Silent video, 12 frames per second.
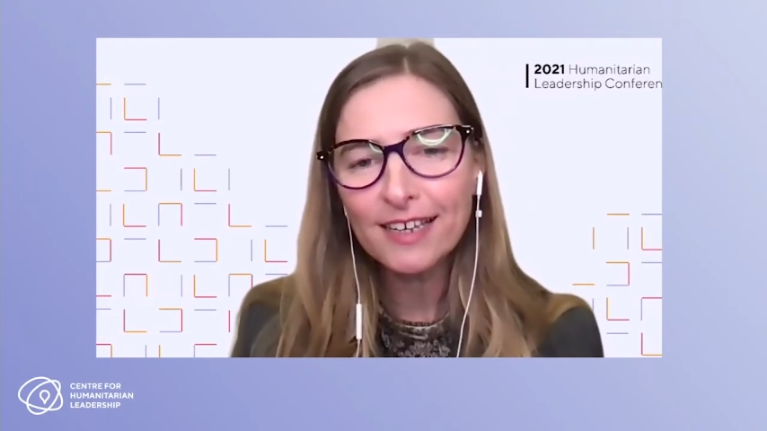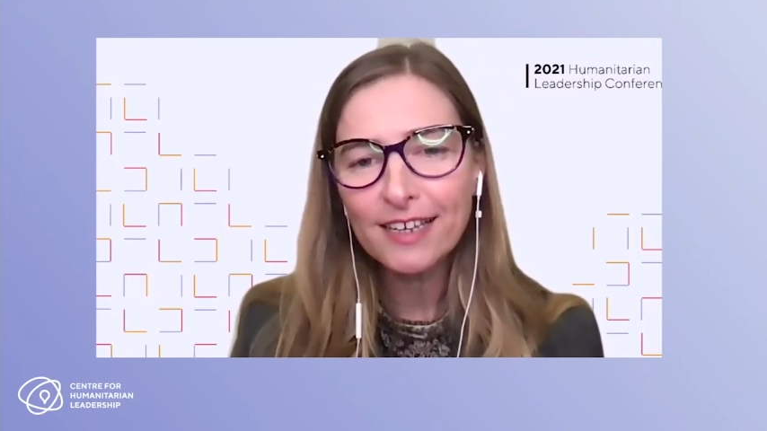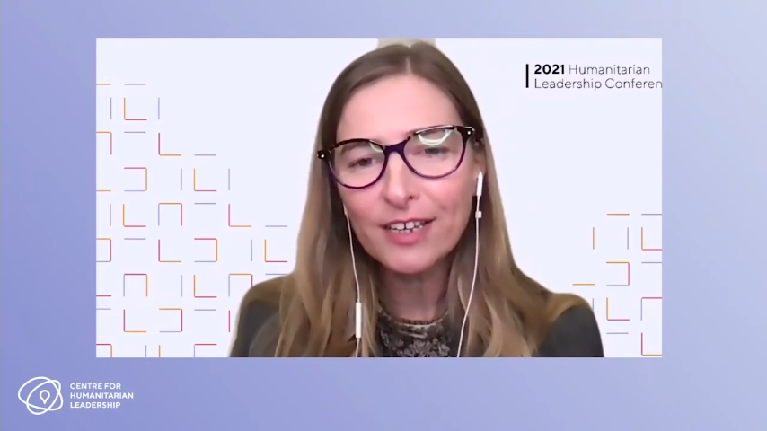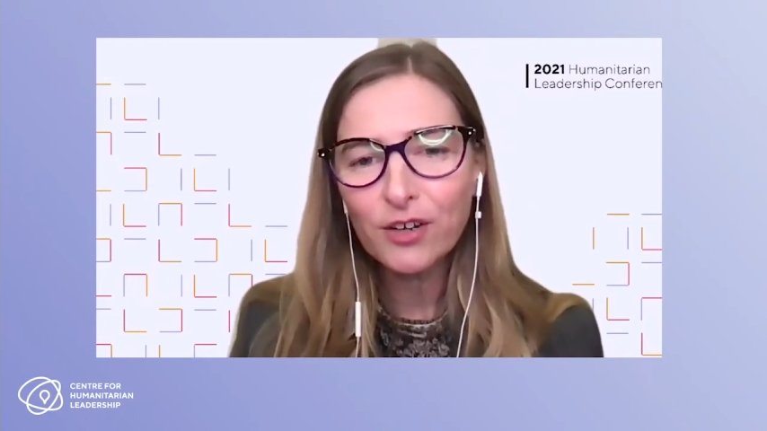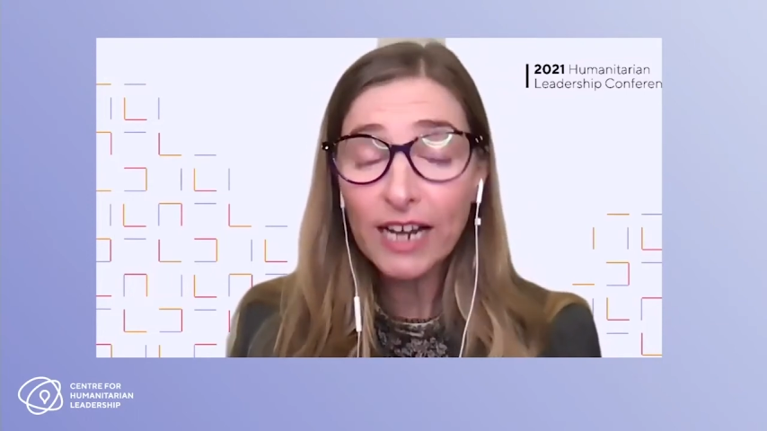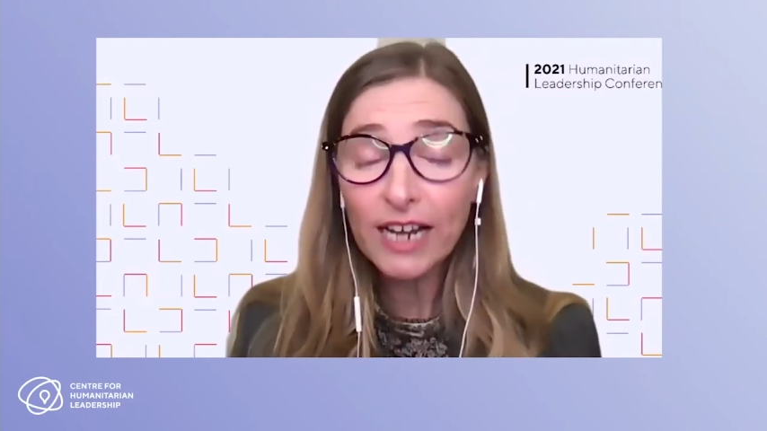
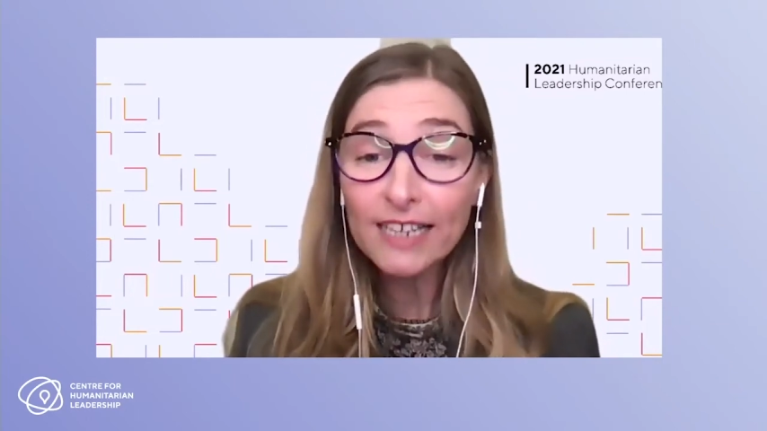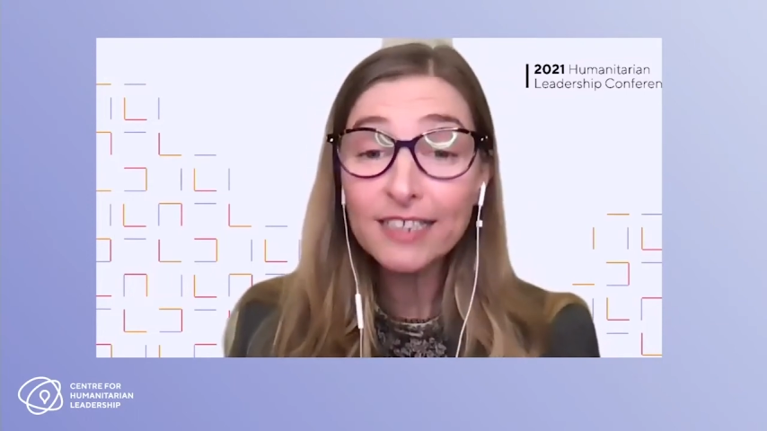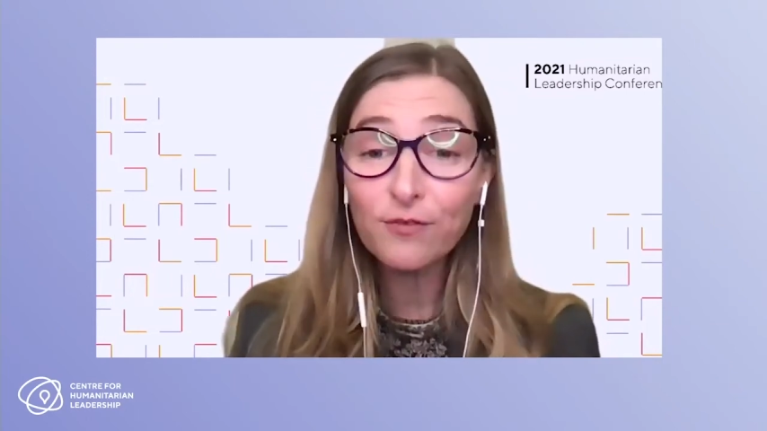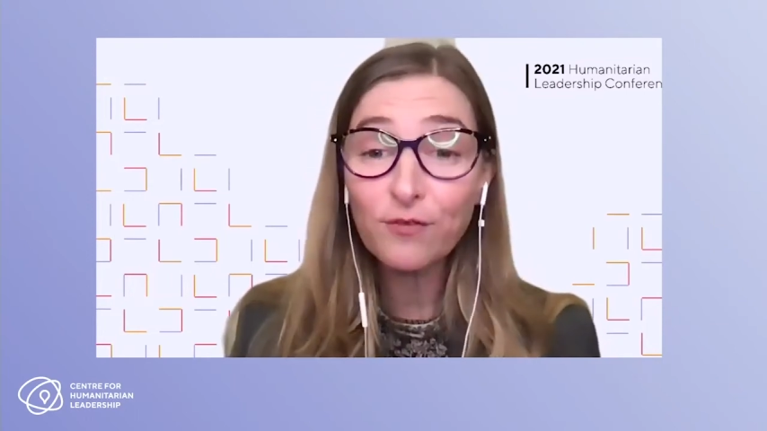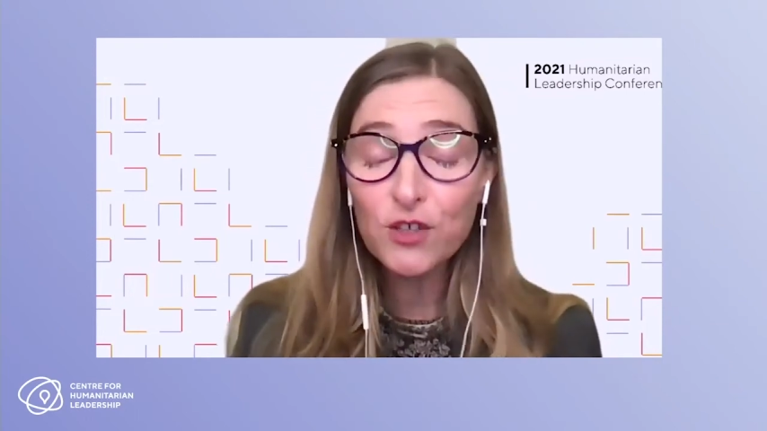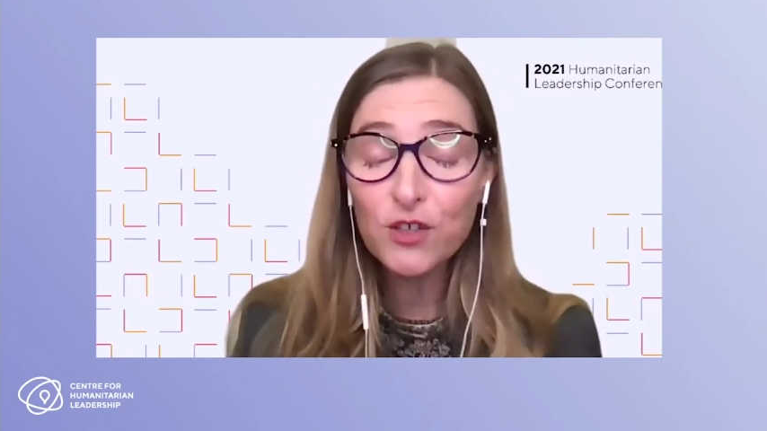creates
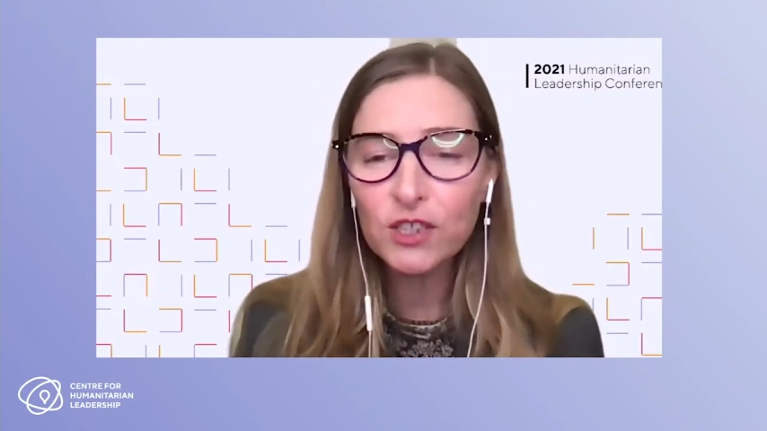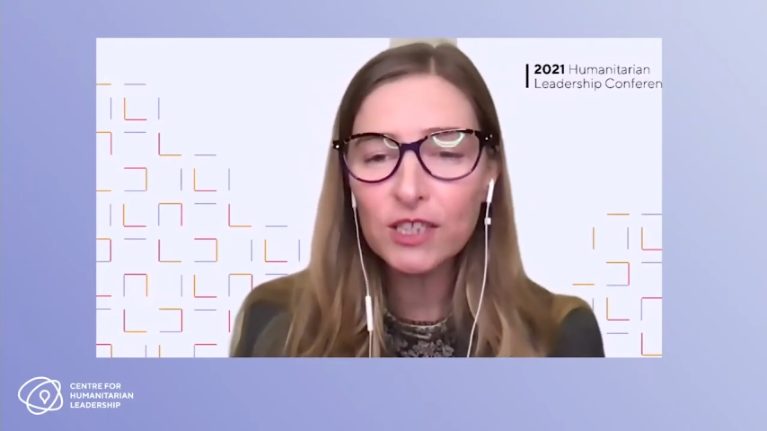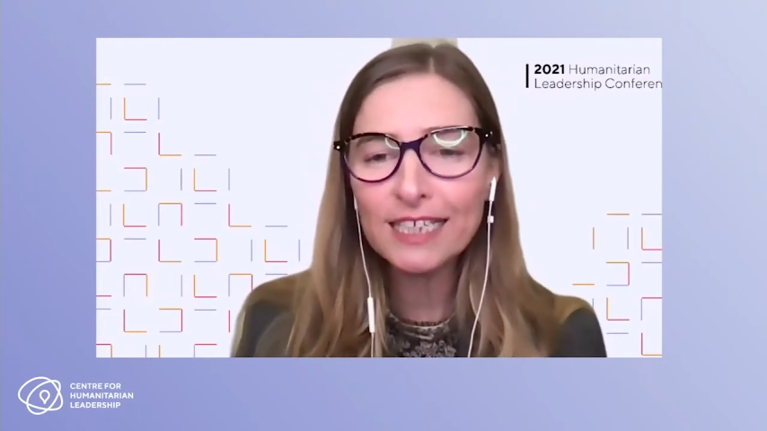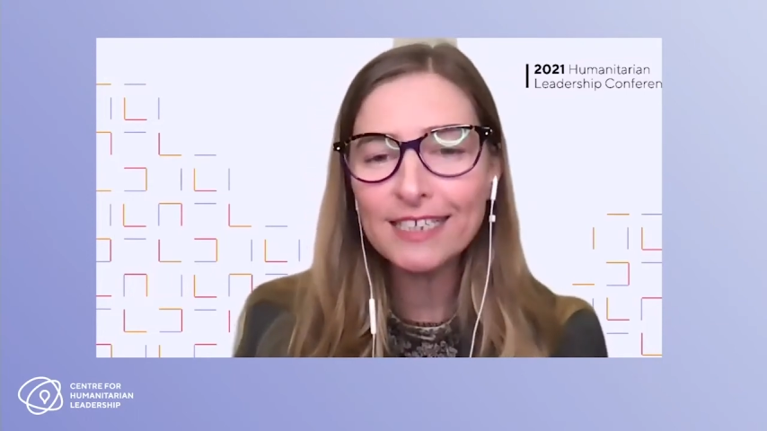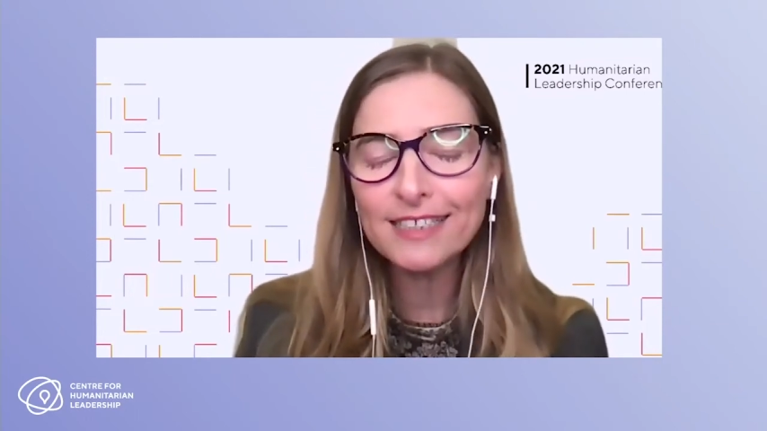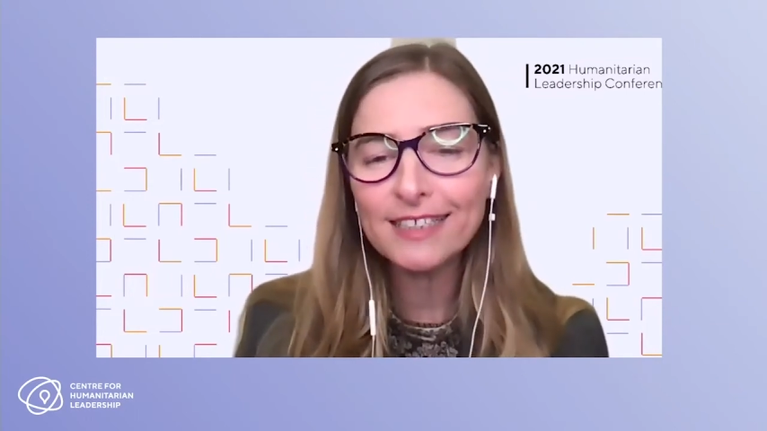
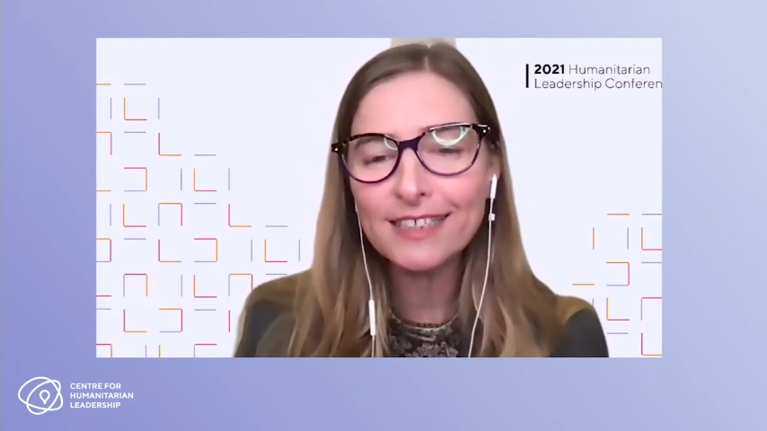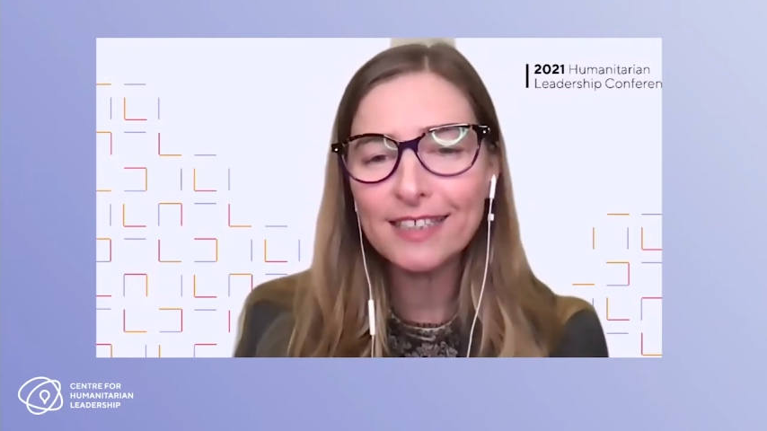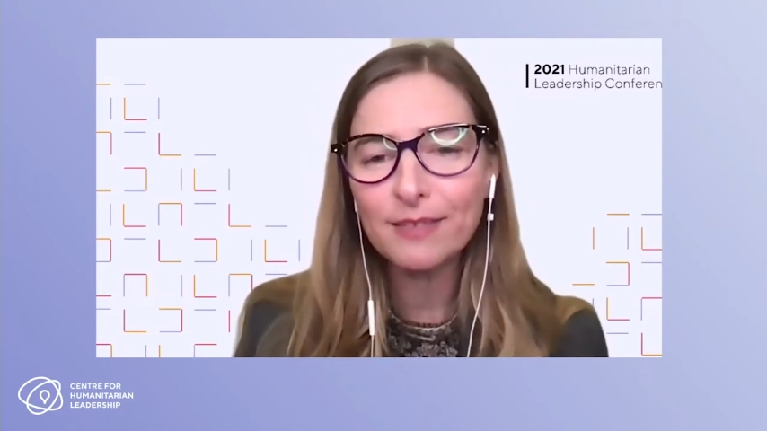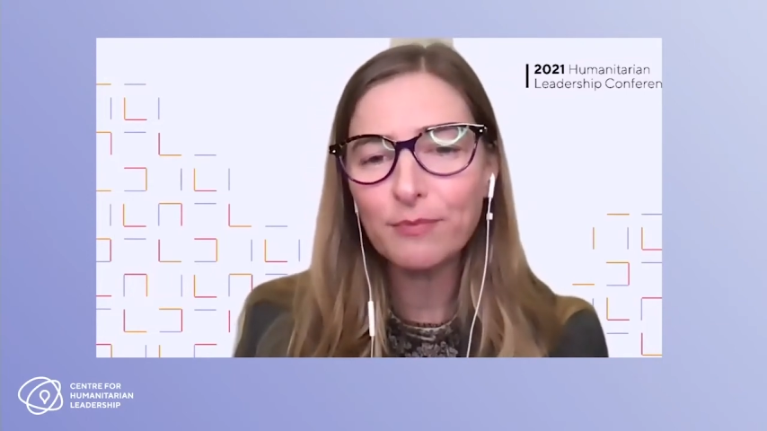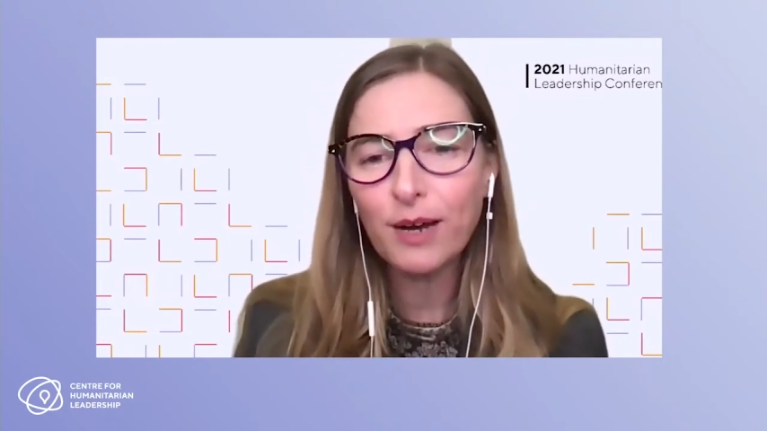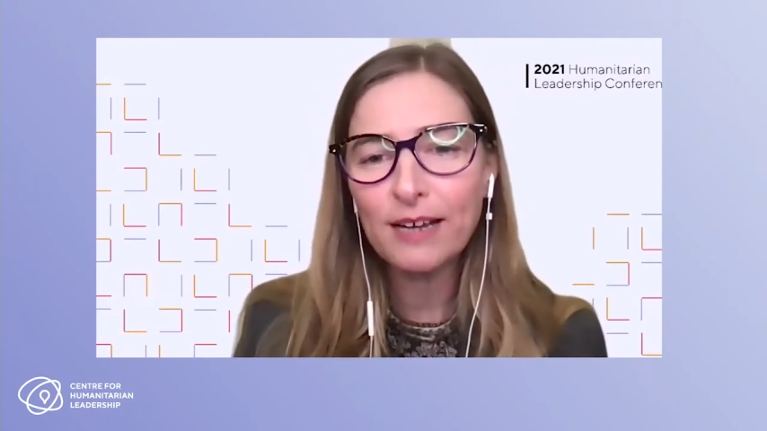efficiencies that
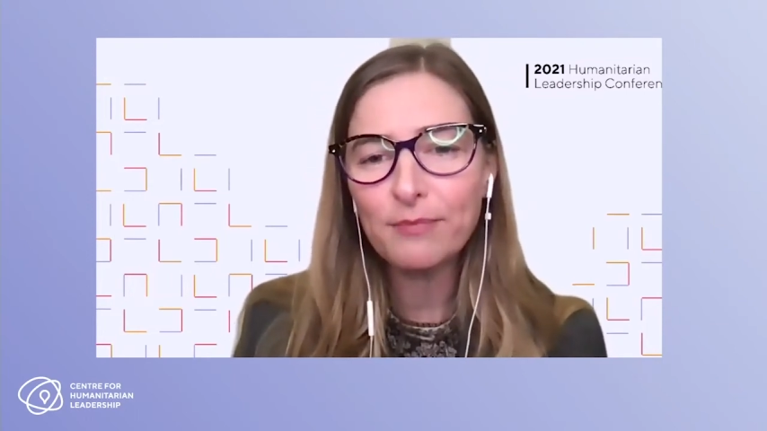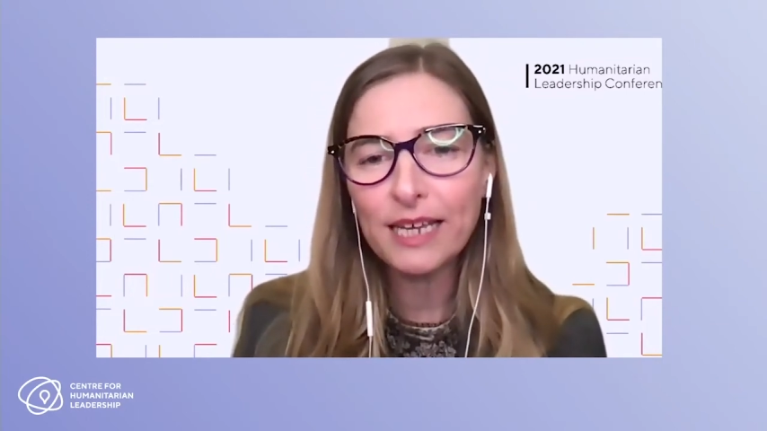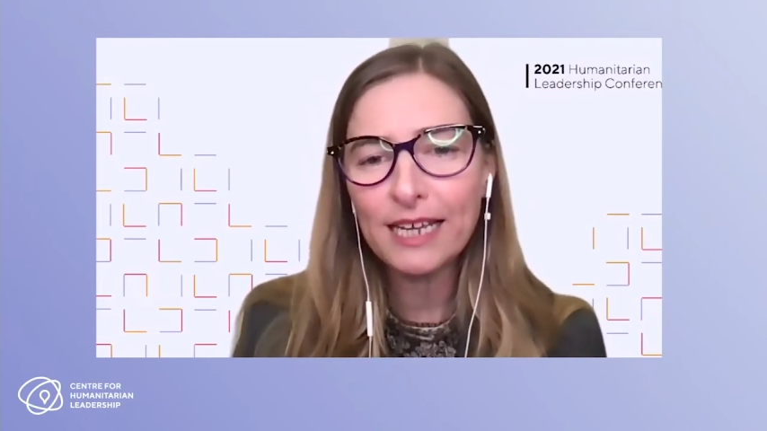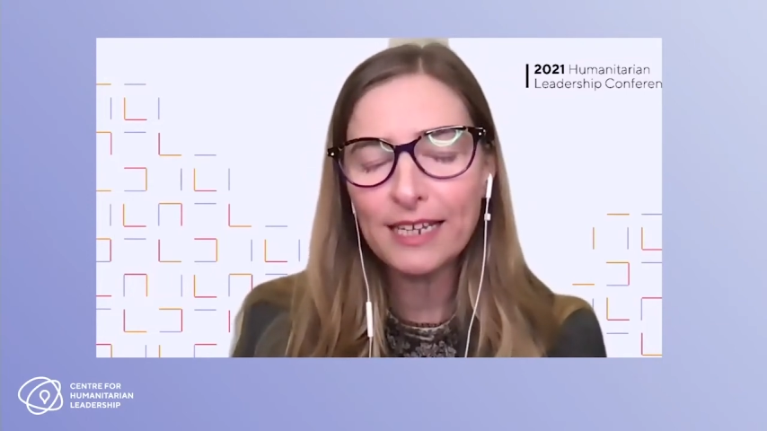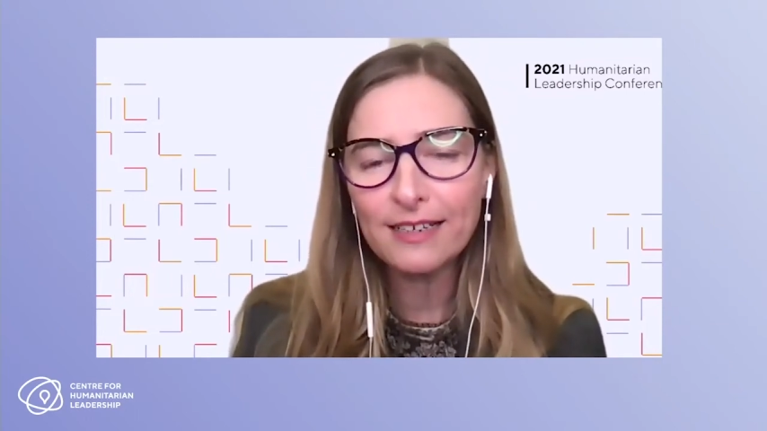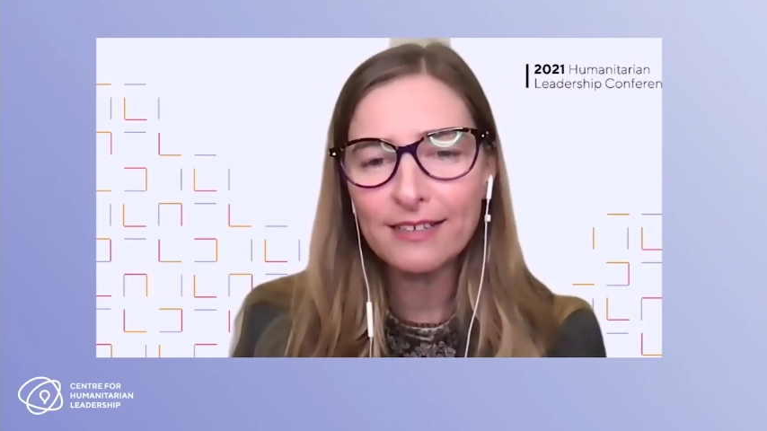might
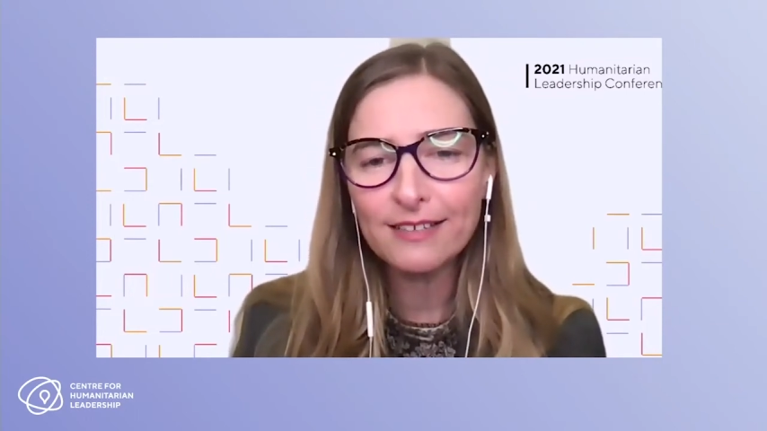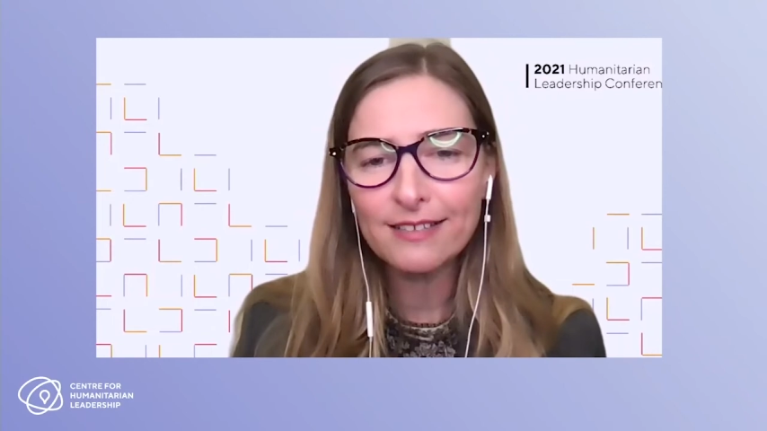mean